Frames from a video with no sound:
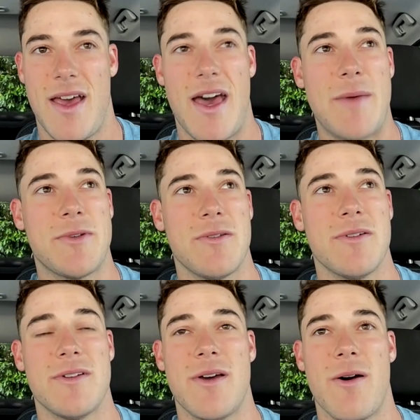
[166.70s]

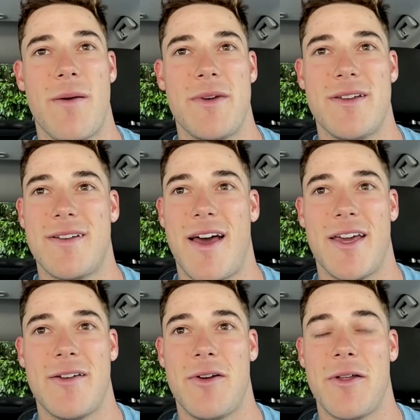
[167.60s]
Absolutely. No, I mean, I
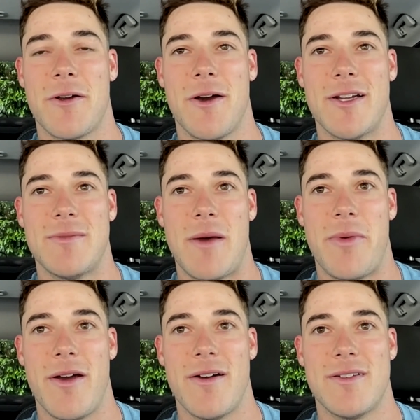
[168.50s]
give all the credit to my
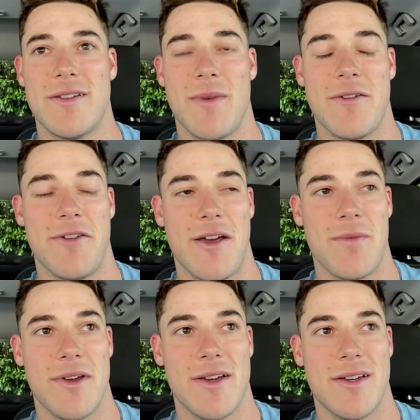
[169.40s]
parents and my
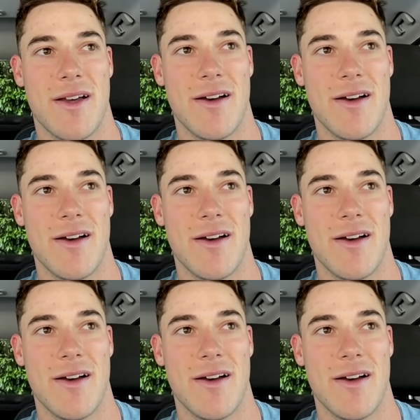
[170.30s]
family.